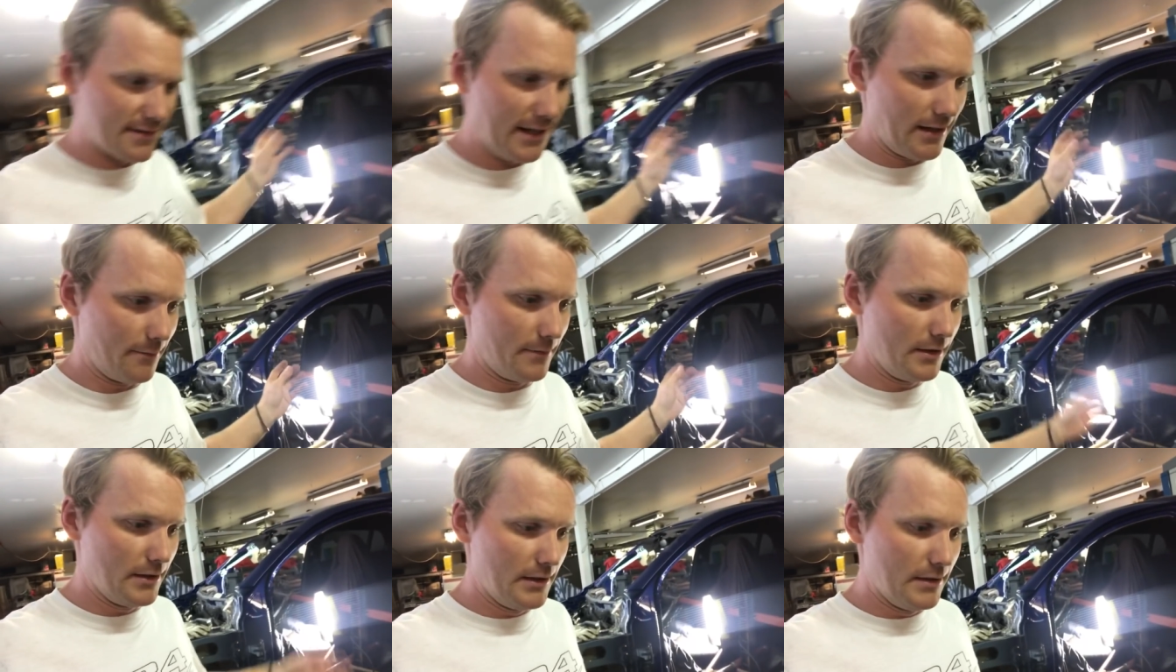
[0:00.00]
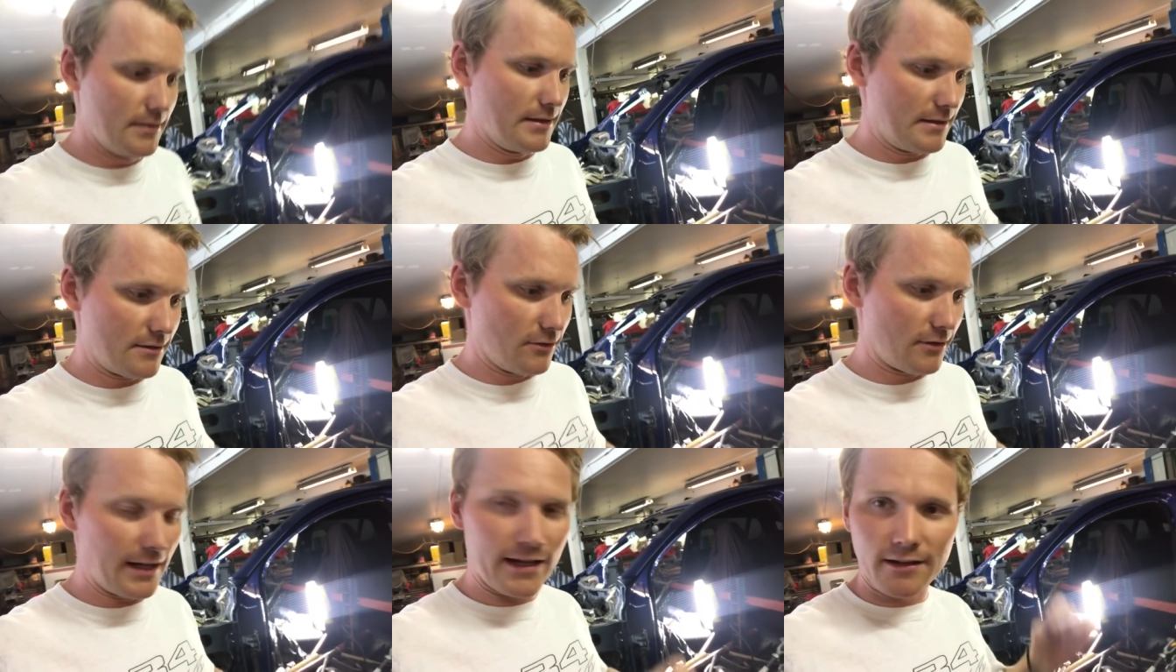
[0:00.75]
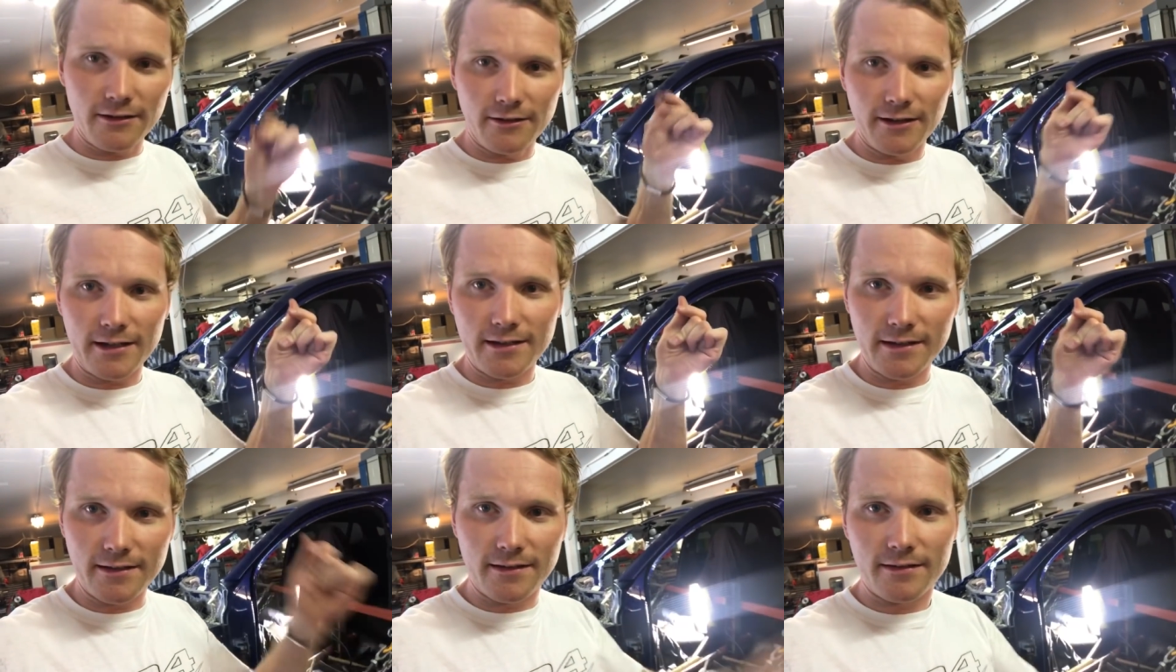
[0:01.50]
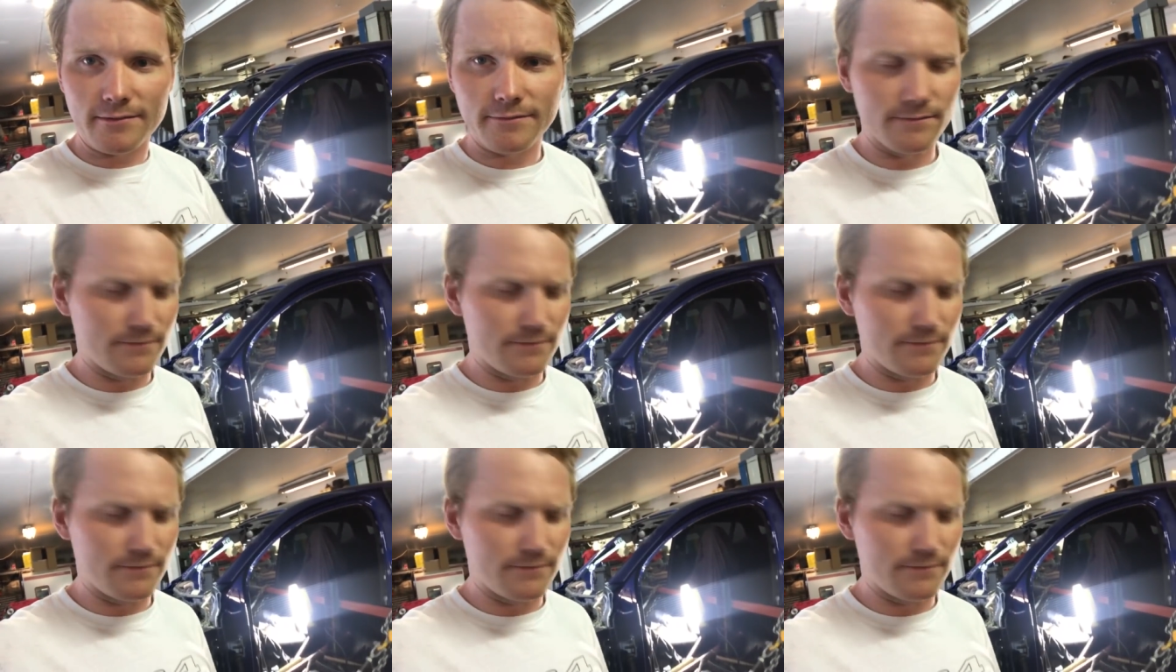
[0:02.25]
time it's not like done like this